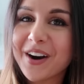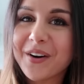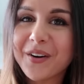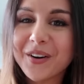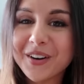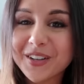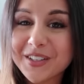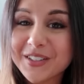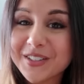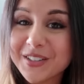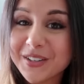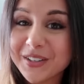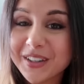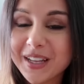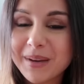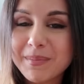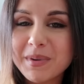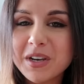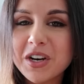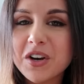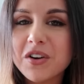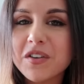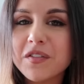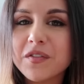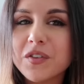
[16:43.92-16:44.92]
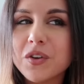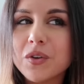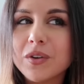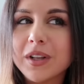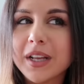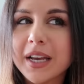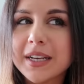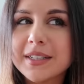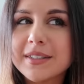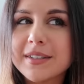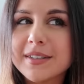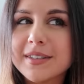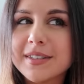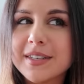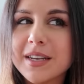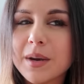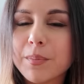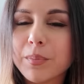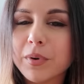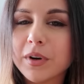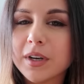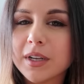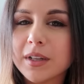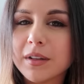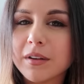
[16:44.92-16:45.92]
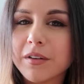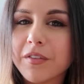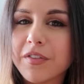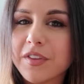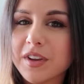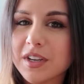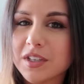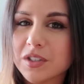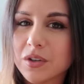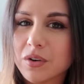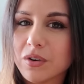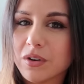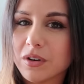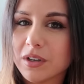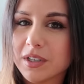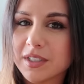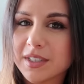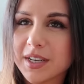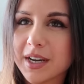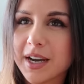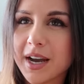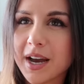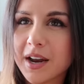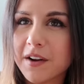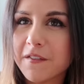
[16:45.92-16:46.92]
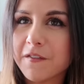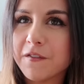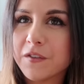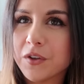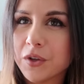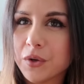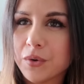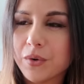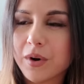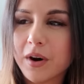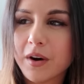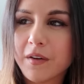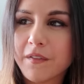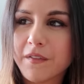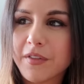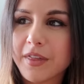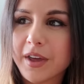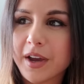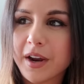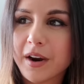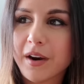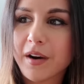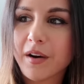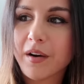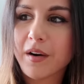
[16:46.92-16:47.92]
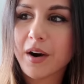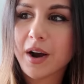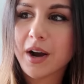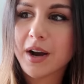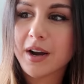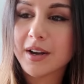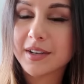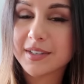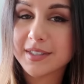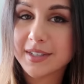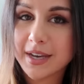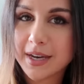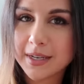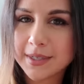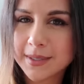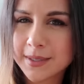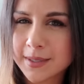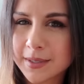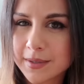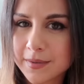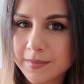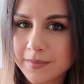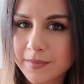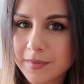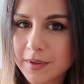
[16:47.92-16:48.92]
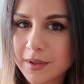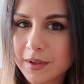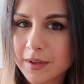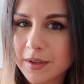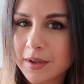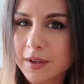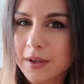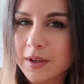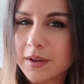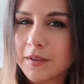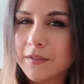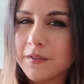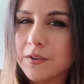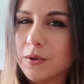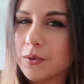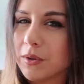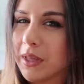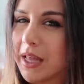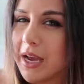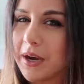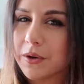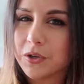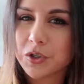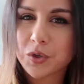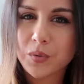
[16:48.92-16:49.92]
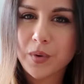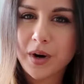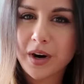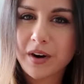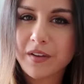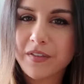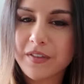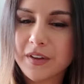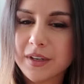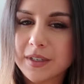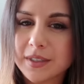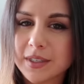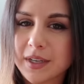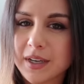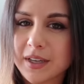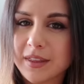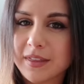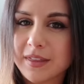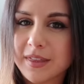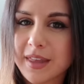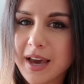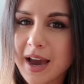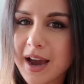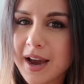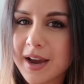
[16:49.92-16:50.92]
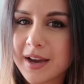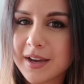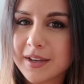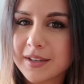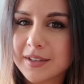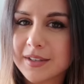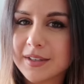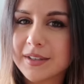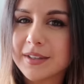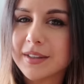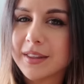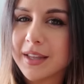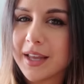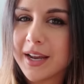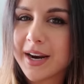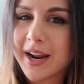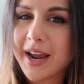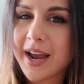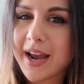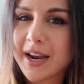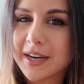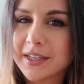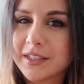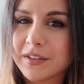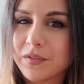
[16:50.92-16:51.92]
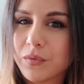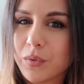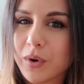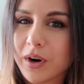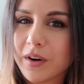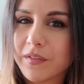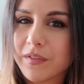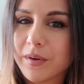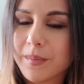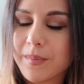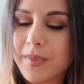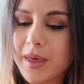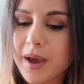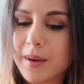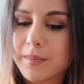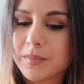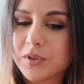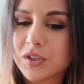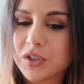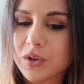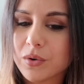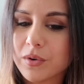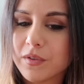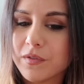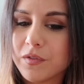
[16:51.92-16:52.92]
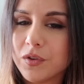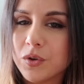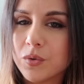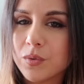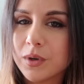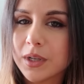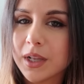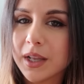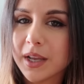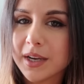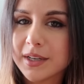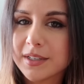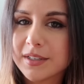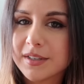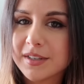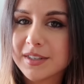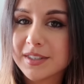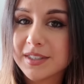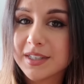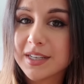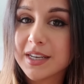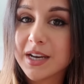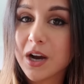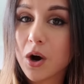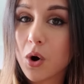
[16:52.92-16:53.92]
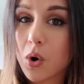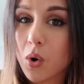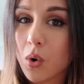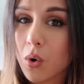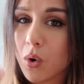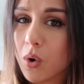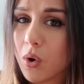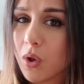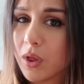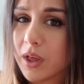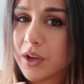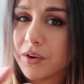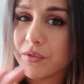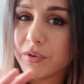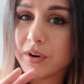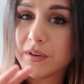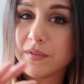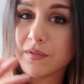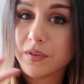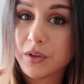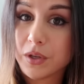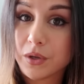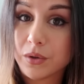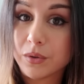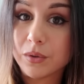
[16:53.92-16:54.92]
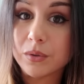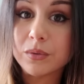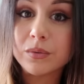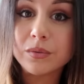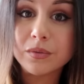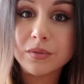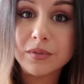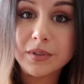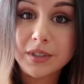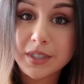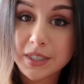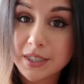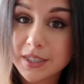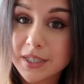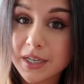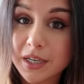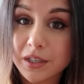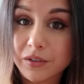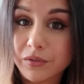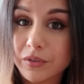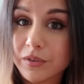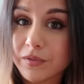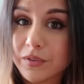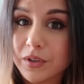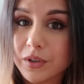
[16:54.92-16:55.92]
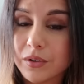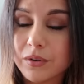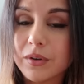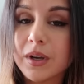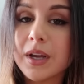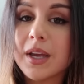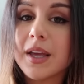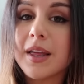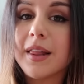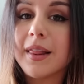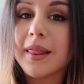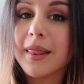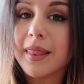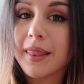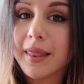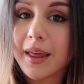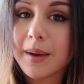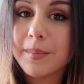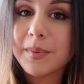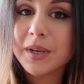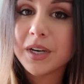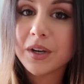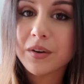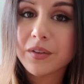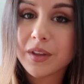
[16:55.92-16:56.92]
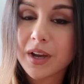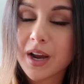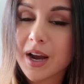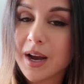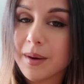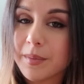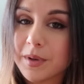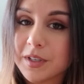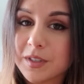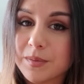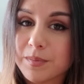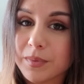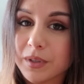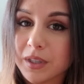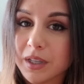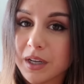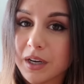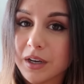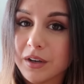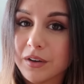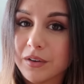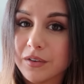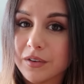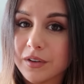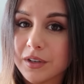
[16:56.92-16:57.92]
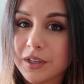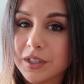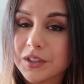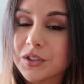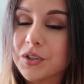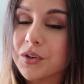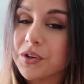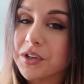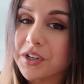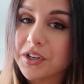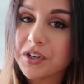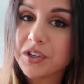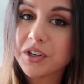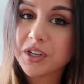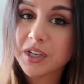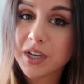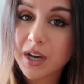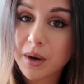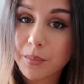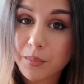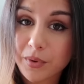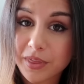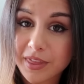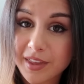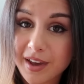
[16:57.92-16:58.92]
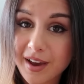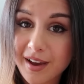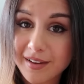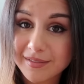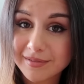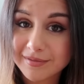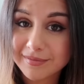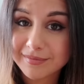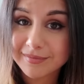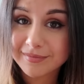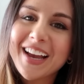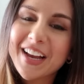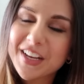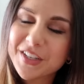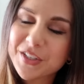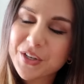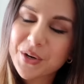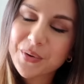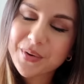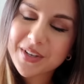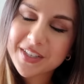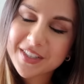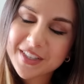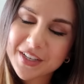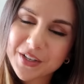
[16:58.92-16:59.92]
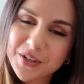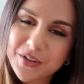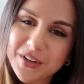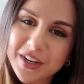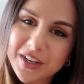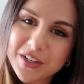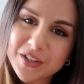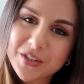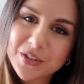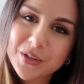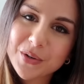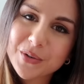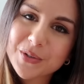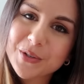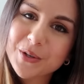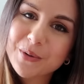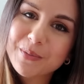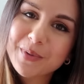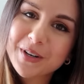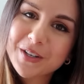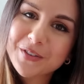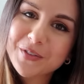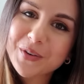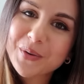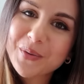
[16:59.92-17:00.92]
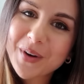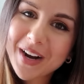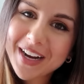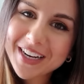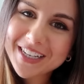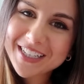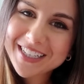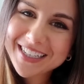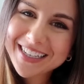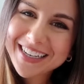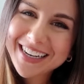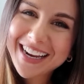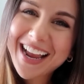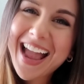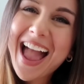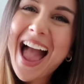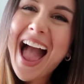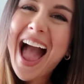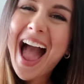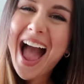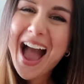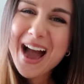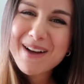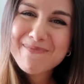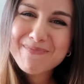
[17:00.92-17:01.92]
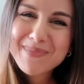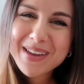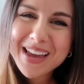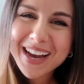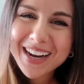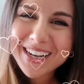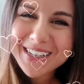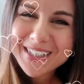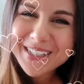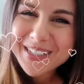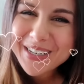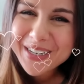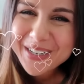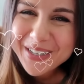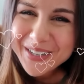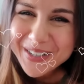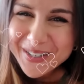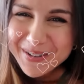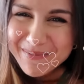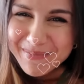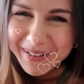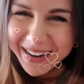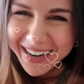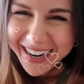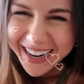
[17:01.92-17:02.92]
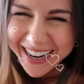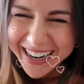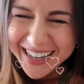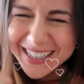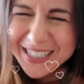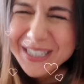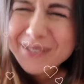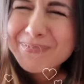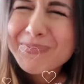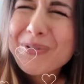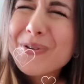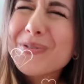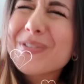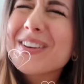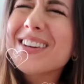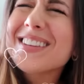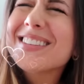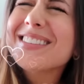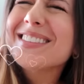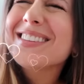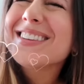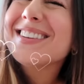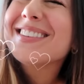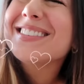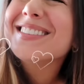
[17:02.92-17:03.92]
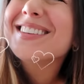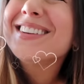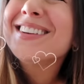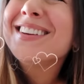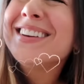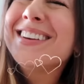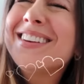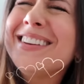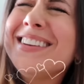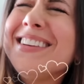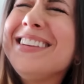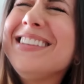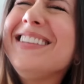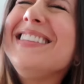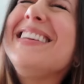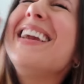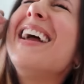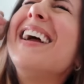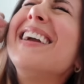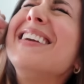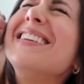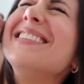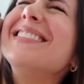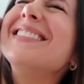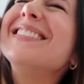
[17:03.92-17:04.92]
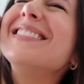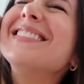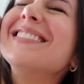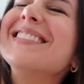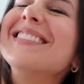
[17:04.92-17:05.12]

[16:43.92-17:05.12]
and also, let me know if you'd like to see a Pretty Little Things haul because I got a few of their uh, sets, a few loungewear, things like that a lot of activewear from them. So if you would like to see a haul and review, detailed review, let me know in the comments below and I'll totally hook you up with that. As always, thank you guys so, so much for watching. Happy October, spooky season, yay!